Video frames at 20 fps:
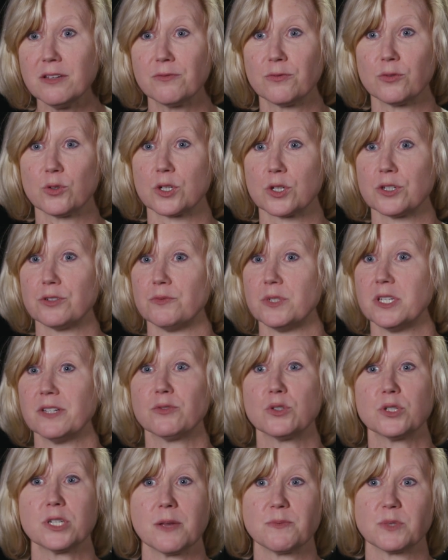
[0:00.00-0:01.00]
for
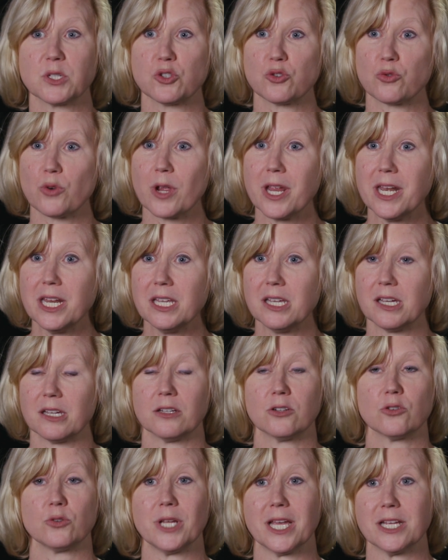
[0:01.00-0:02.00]
different types of training
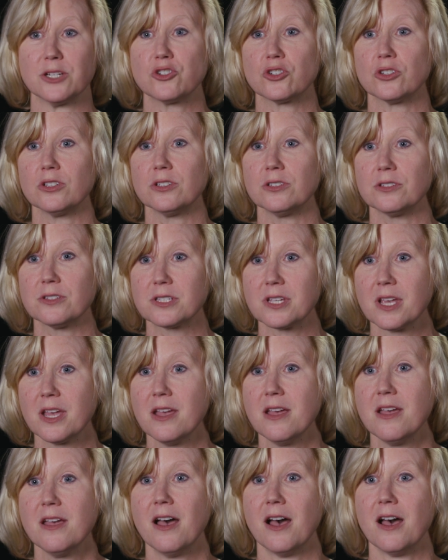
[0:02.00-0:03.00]
and credentials.
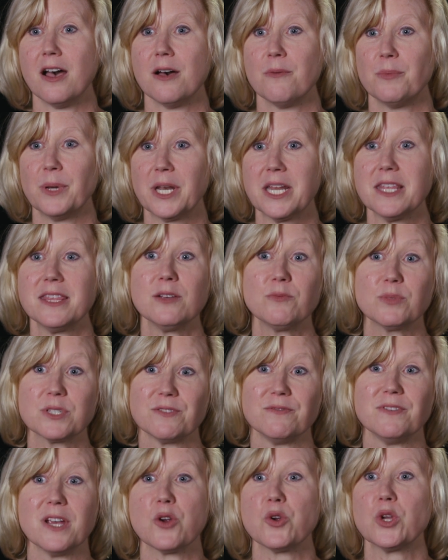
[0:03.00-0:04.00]
But I think
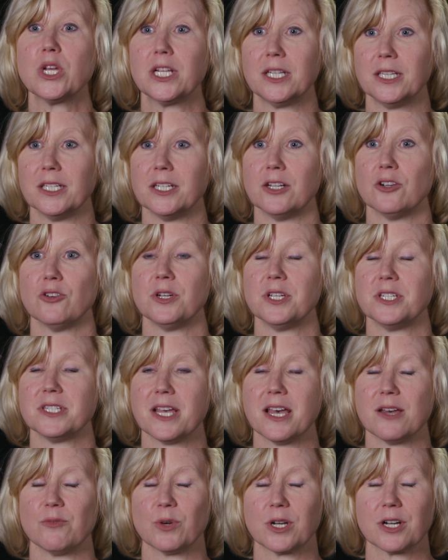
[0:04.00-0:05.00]
what's very clear is
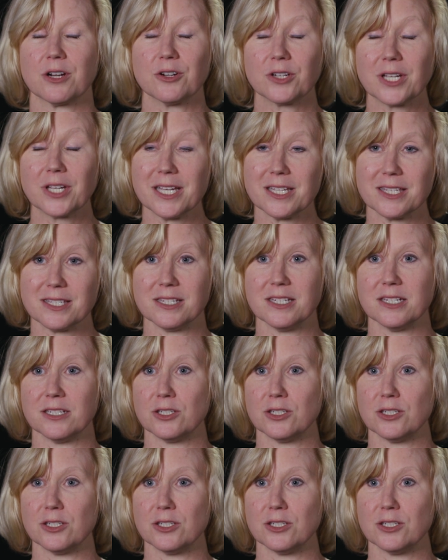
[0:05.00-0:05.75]
that what our kids need